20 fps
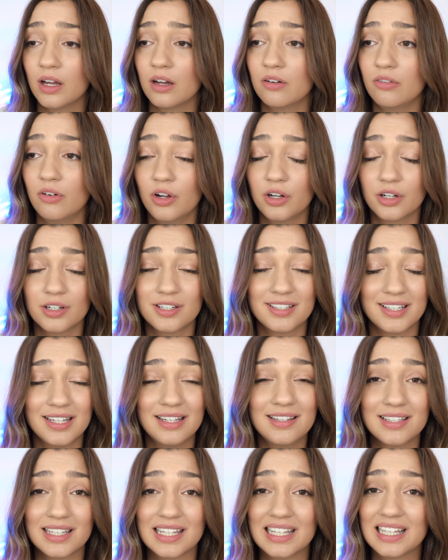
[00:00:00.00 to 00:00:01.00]
of all your
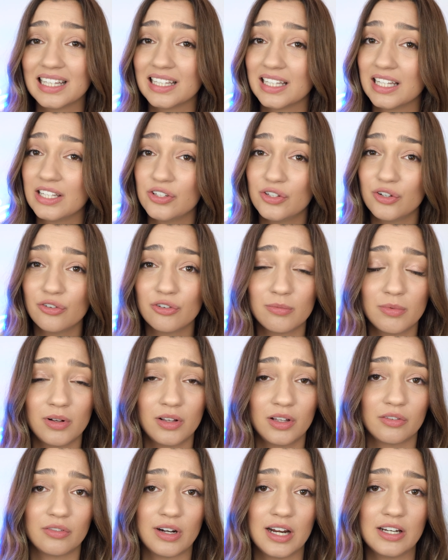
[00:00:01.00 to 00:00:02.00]
sins and cleanse you from
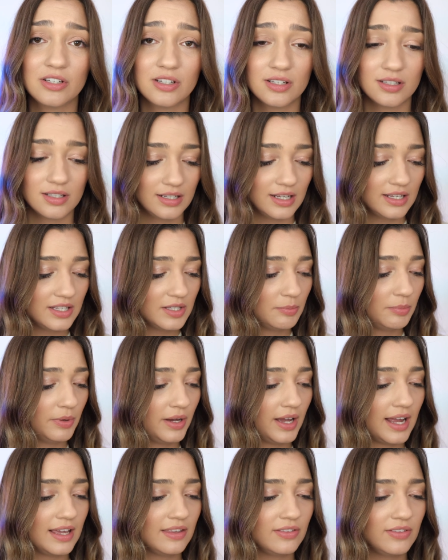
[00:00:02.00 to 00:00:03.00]
all unrighteousness.
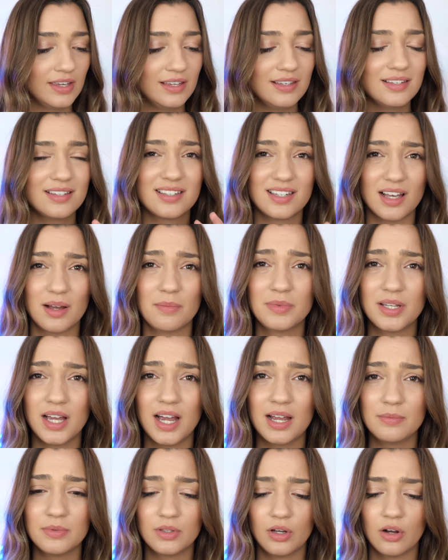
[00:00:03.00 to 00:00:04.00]
But I think
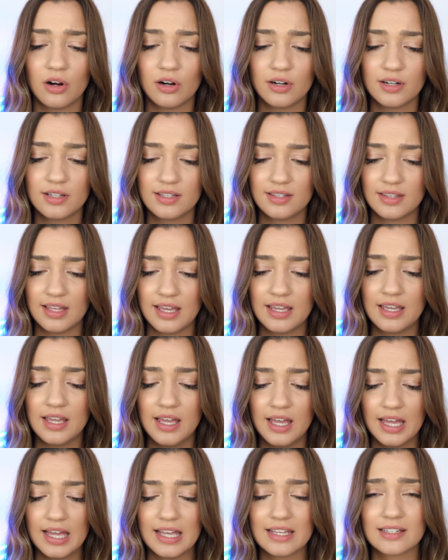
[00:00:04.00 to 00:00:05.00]
sometimes the hardest thing
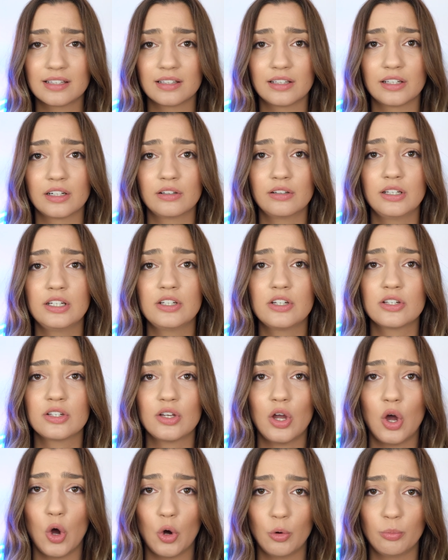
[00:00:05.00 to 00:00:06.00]
is literally just
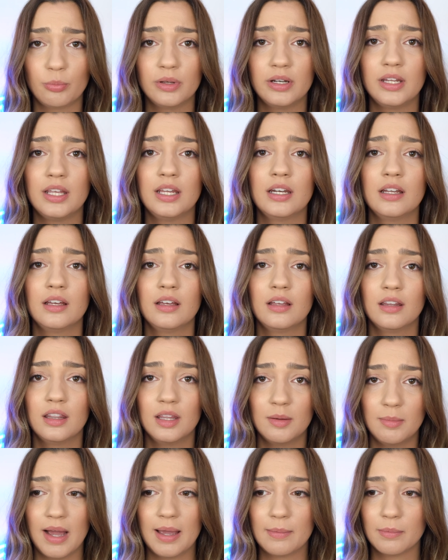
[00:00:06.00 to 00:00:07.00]
opening
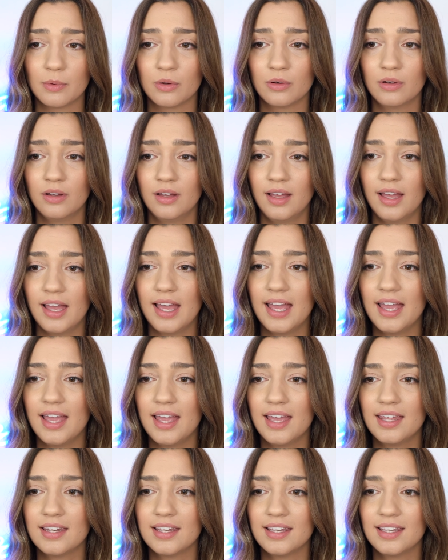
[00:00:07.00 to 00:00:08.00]
the Bible
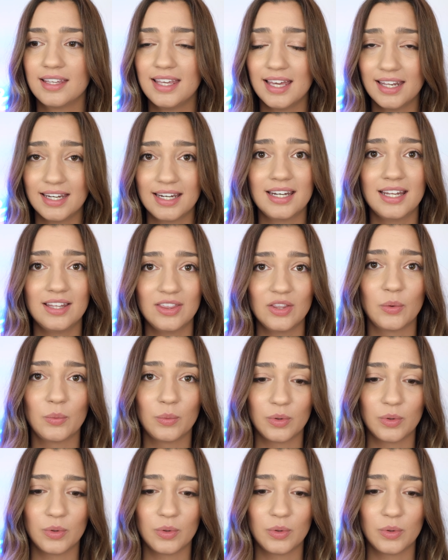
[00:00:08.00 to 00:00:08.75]
and getting in the